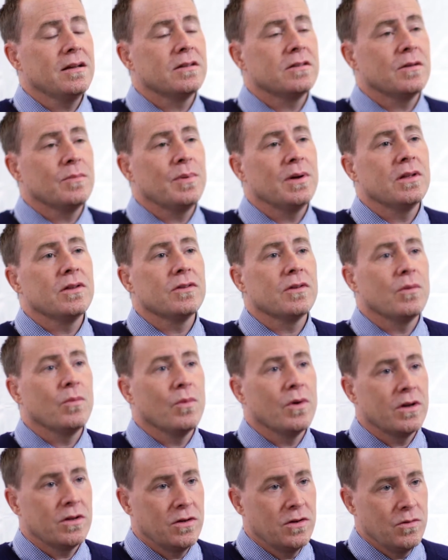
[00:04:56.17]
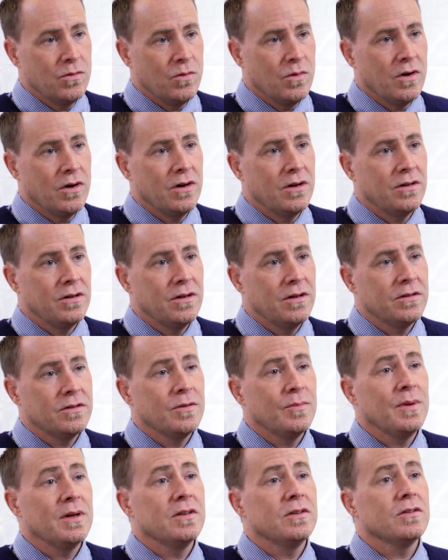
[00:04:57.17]
it depends on what you want. It
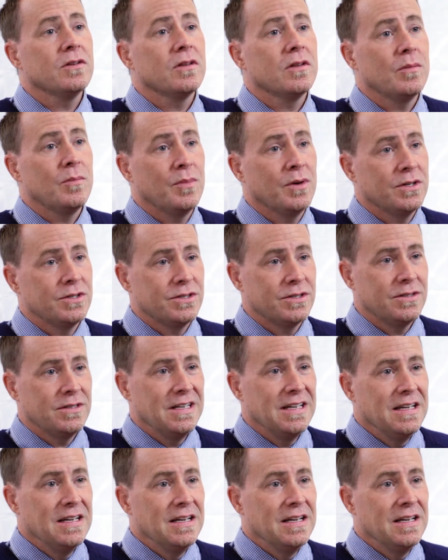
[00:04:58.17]
depends on the budget.